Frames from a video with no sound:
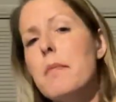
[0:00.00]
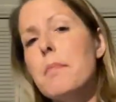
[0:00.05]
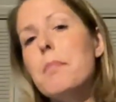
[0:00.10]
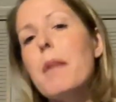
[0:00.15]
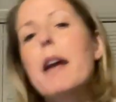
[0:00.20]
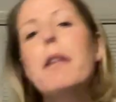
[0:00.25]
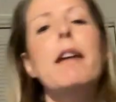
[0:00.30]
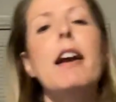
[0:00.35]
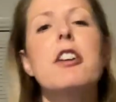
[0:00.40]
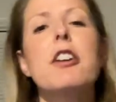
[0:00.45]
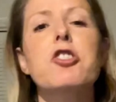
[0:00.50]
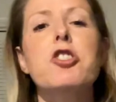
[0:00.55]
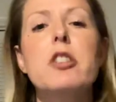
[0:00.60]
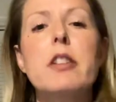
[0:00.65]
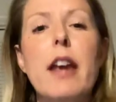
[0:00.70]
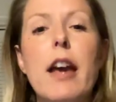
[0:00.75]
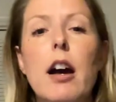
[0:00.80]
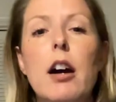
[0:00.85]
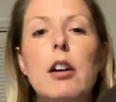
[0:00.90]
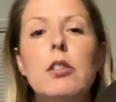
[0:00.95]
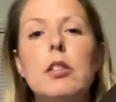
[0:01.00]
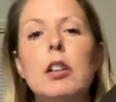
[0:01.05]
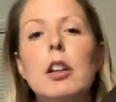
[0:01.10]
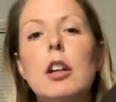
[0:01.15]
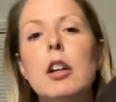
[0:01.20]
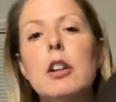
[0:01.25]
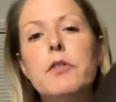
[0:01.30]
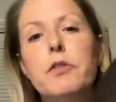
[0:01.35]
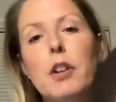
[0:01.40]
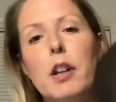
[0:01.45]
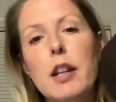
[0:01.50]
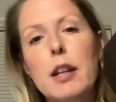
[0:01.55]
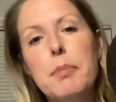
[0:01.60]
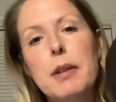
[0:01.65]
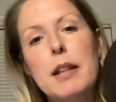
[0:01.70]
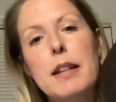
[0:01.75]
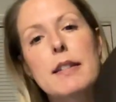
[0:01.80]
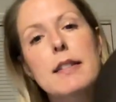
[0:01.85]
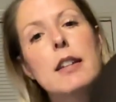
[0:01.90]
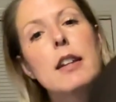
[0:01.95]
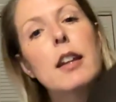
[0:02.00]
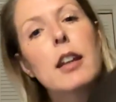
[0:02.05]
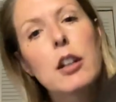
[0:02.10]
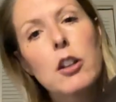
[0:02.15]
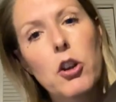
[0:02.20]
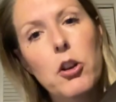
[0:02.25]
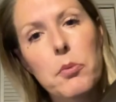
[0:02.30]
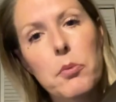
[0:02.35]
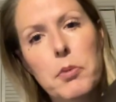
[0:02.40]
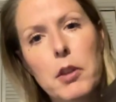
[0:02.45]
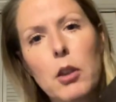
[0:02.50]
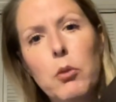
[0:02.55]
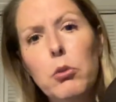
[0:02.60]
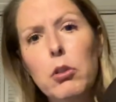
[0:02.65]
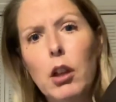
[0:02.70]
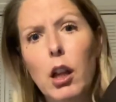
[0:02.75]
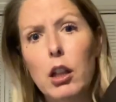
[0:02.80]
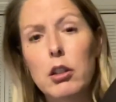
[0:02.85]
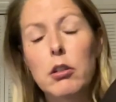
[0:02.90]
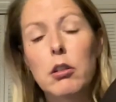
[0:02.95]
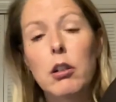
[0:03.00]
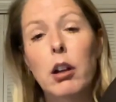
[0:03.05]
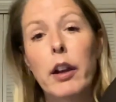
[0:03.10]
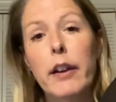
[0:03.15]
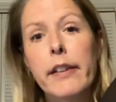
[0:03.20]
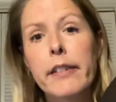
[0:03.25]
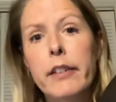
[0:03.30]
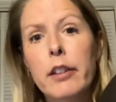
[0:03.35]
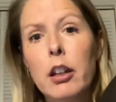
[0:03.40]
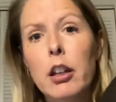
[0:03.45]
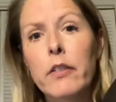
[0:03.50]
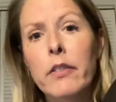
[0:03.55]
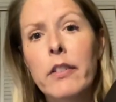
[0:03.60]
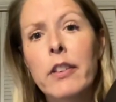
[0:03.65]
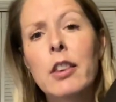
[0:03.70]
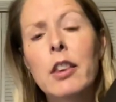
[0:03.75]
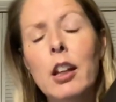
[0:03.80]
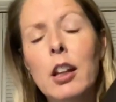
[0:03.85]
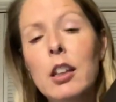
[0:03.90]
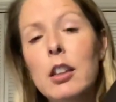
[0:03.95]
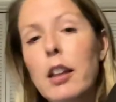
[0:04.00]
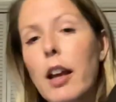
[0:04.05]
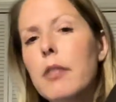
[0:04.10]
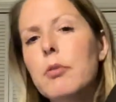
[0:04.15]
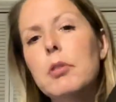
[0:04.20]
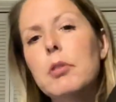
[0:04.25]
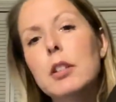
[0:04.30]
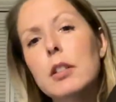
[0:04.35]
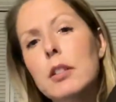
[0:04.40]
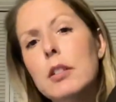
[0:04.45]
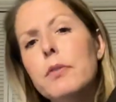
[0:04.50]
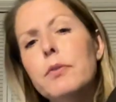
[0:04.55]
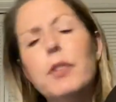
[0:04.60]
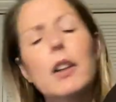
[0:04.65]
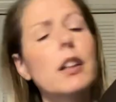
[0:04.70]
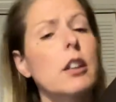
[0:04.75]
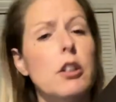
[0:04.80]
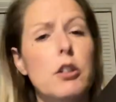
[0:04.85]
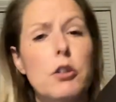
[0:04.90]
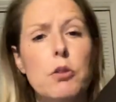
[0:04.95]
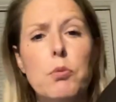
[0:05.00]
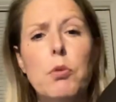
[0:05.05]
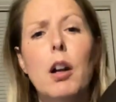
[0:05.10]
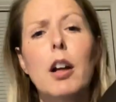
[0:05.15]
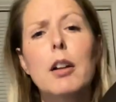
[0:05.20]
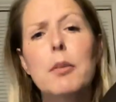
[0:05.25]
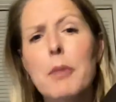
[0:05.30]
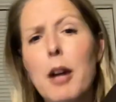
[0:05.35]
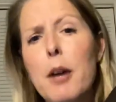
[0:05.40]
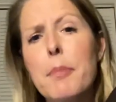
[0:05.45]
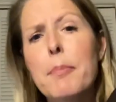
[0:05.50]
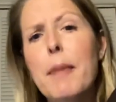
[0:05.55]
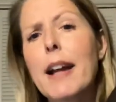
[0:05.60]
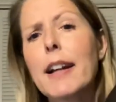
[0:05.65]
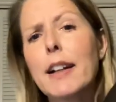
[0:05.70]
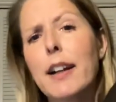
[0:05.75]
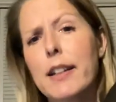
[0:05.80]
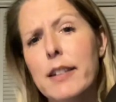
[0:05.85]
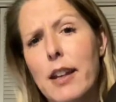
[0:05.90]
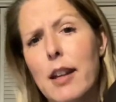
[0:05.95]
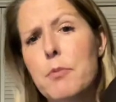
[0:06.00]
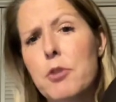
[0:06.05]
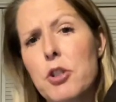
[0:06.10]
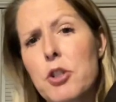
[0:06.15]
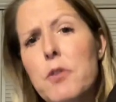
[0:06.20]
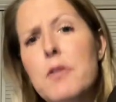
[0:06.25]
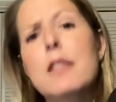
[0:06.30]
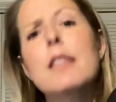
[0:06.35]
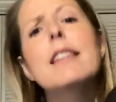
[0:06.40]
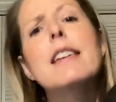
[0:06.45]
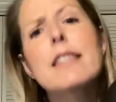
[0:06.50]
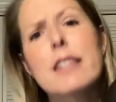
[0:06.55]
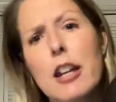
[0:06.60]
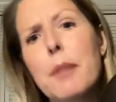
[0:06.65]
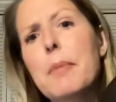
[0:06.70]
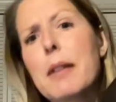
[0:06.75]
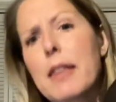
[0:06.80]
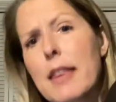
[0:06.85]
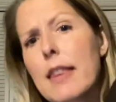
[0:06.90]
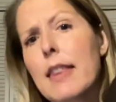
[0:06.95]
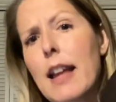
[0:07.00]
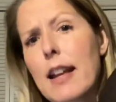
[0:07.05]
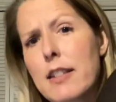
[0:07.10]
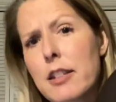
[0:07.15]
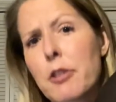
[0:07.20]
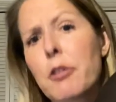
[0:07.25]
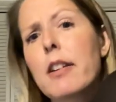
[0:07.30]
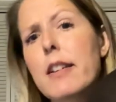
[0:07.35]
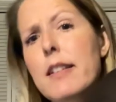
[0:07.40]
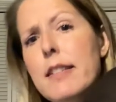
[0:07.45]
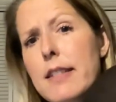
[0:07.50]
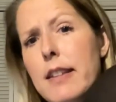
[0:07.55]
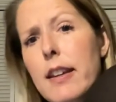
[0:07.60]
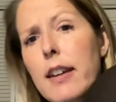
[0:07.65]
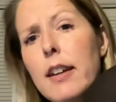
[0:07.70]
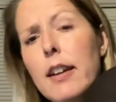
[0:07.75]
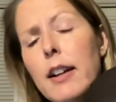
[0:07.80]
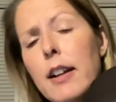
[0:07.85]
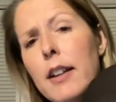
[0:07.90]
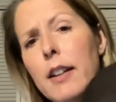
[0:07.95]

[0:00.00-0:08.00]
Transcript: My rationale for anybody sitting at home think, well, it's crazy even think that. Well, fuck you. Walk a mile in my goddamn shoes and then tell me that that's crazy.